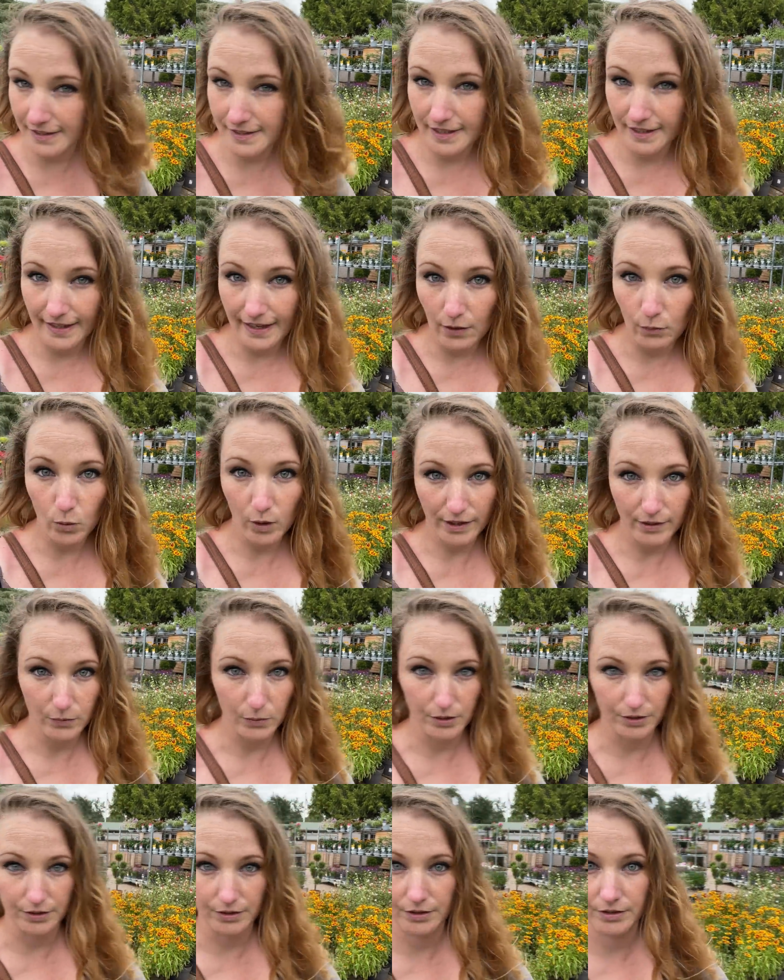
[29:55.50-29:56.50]
that white
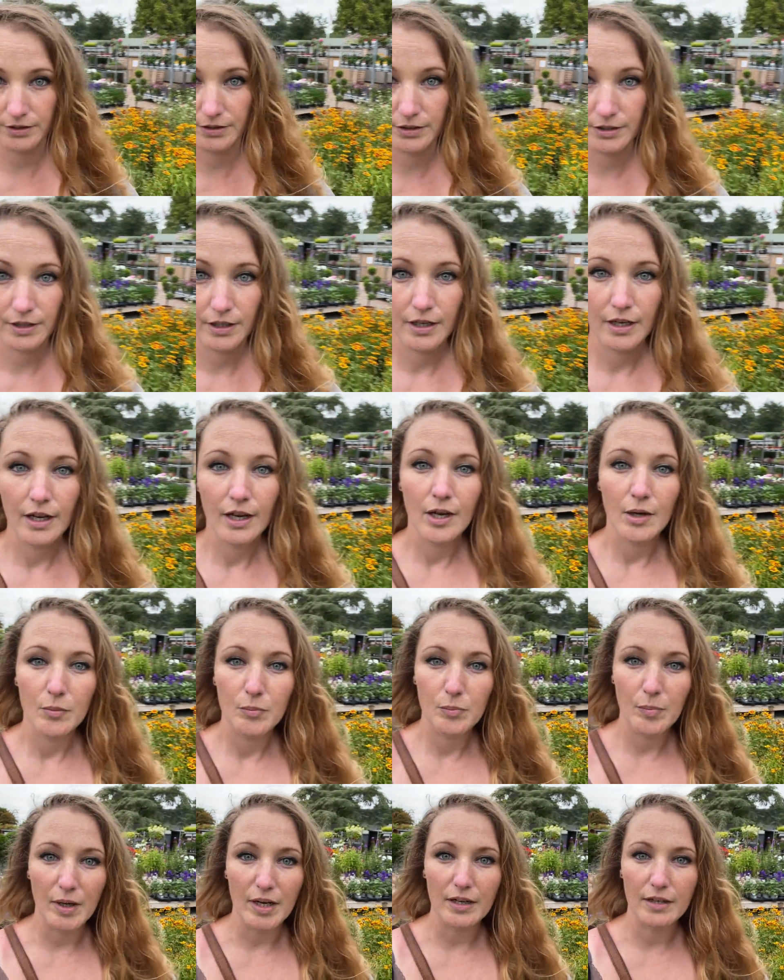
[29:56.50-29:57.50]
one.
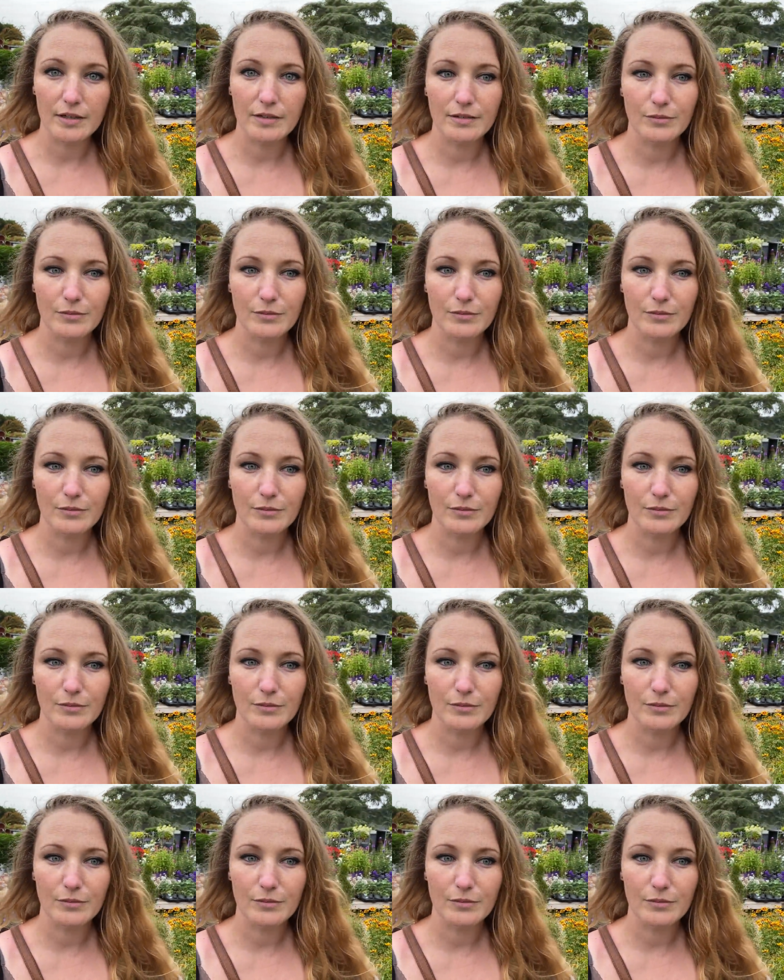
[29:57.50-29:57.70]
But